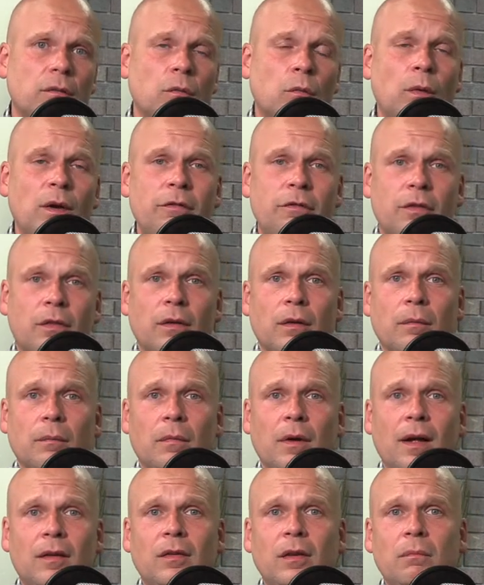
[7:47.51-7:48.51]
with them
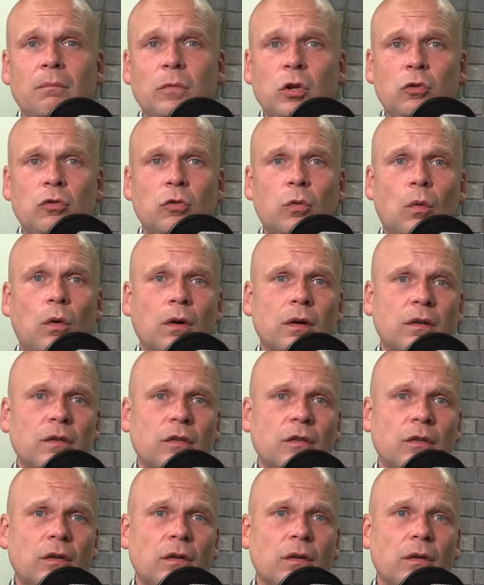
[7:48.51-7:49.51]
as a mutual
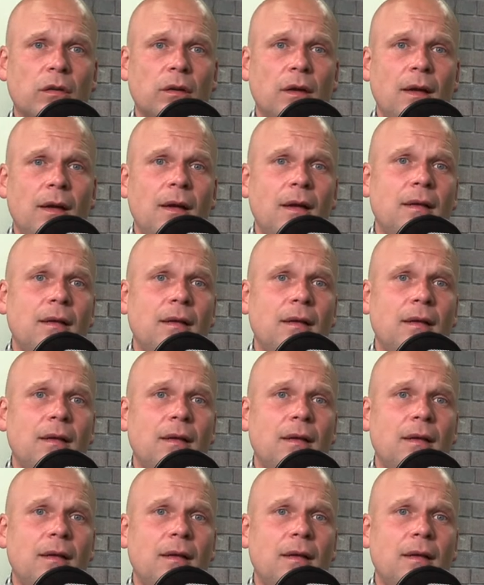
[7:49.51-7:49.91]
concern.